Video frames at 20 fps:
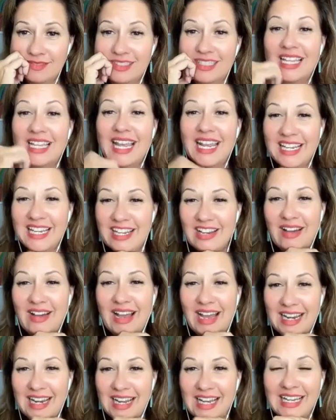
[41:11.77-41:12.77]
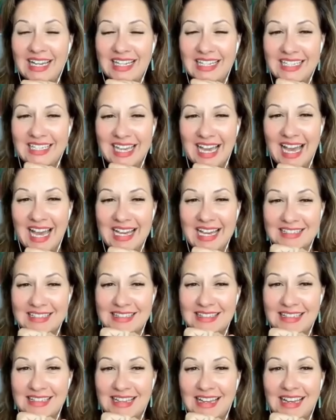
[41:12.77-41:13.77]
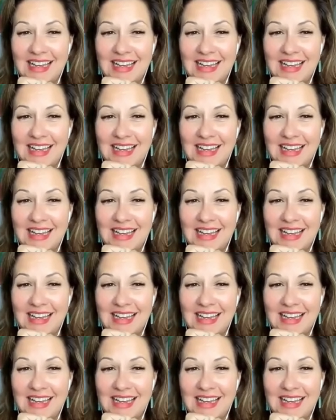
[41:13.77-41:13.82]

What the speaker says: Thank you, Anna. Yes,